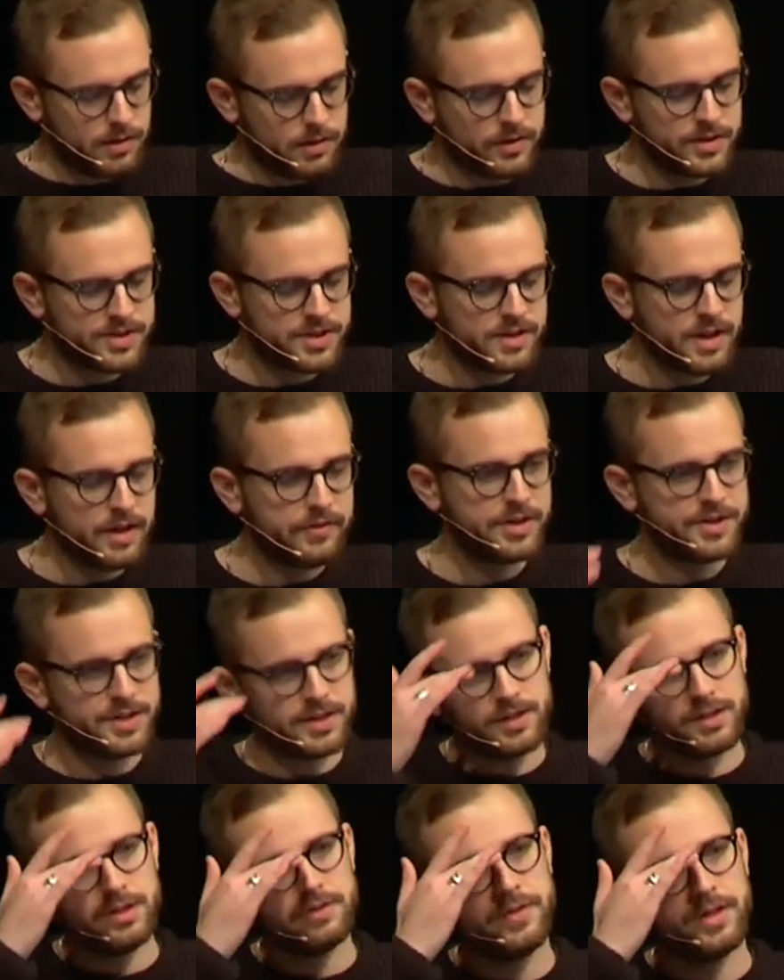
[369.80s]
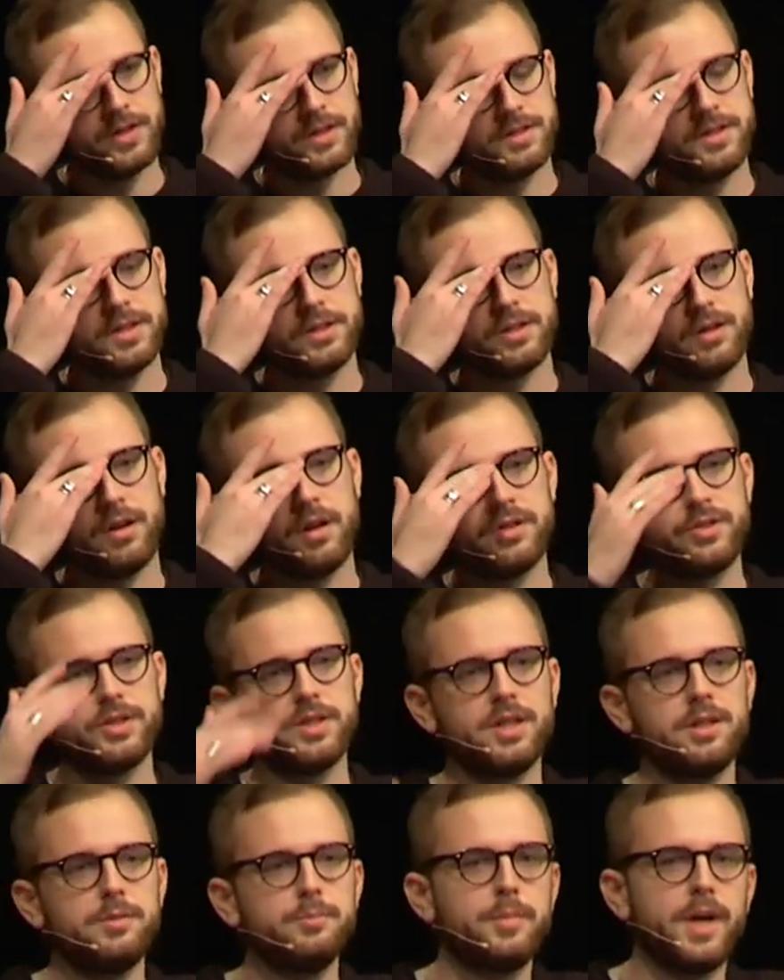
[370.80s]
There is an ever-significant
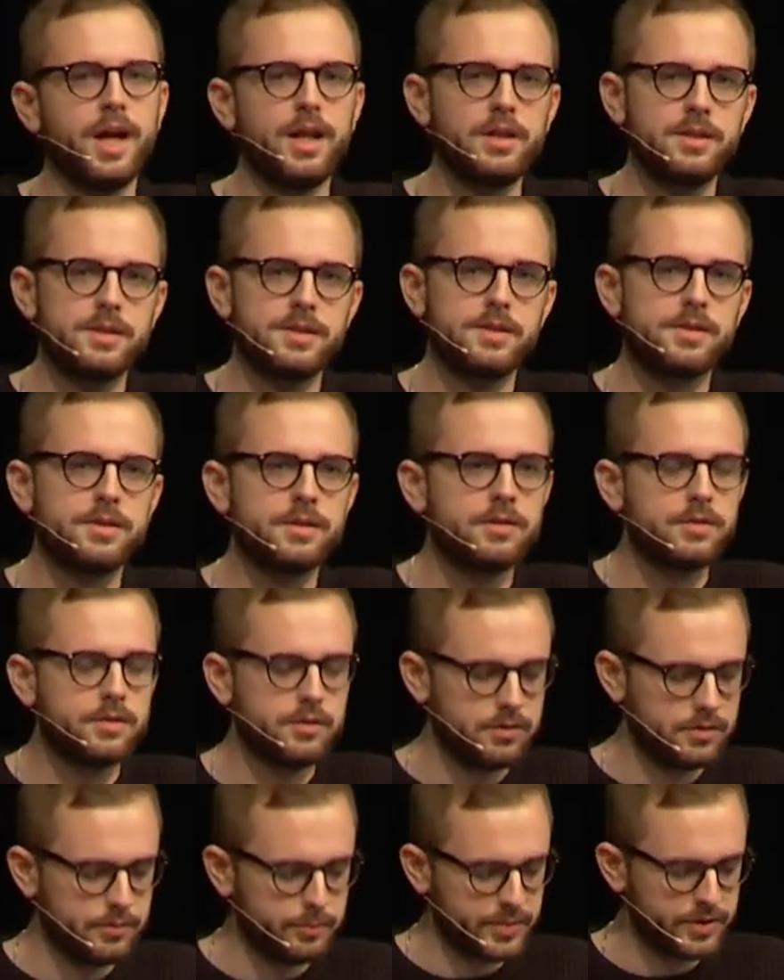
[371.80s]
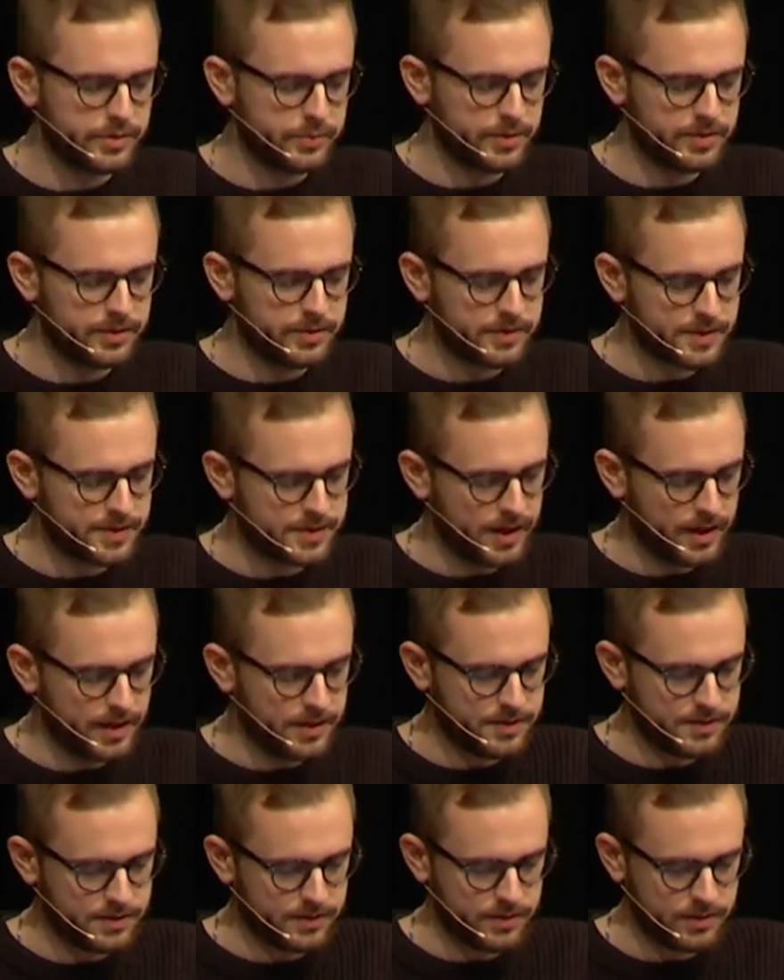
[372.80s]
technological imbalance between
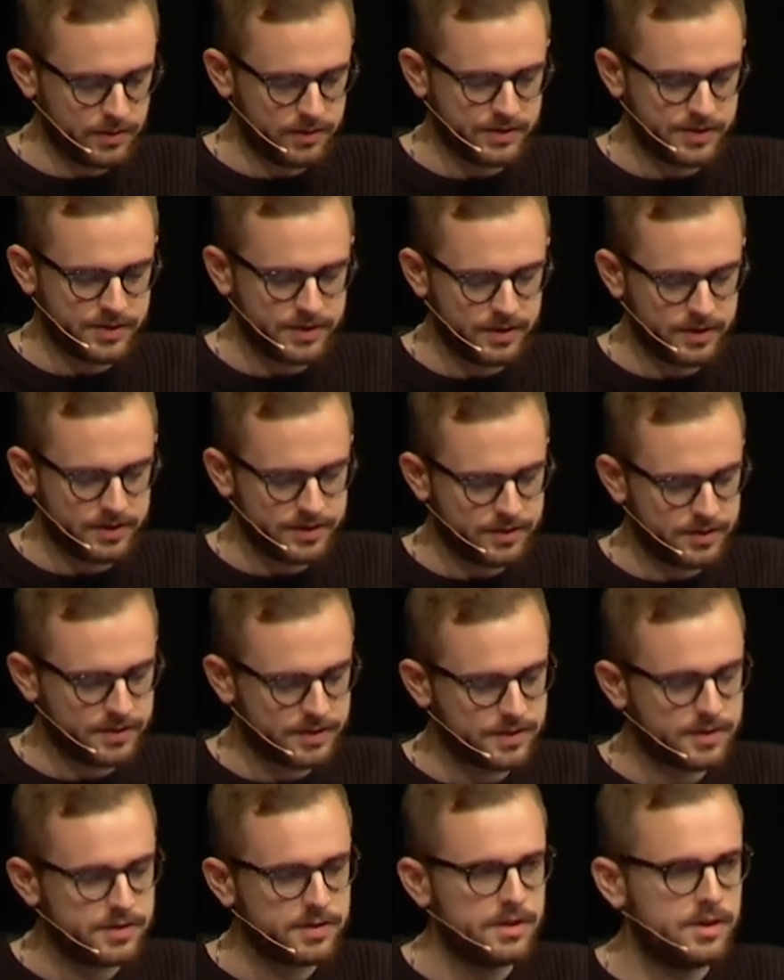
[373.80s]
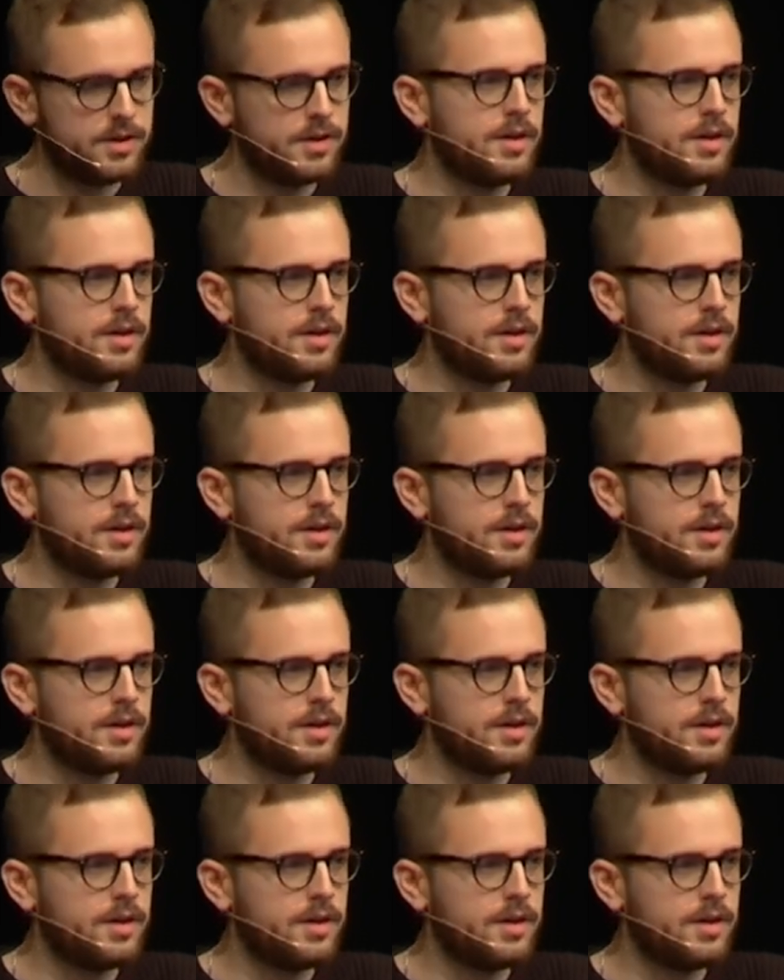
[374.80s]
states and their citizens,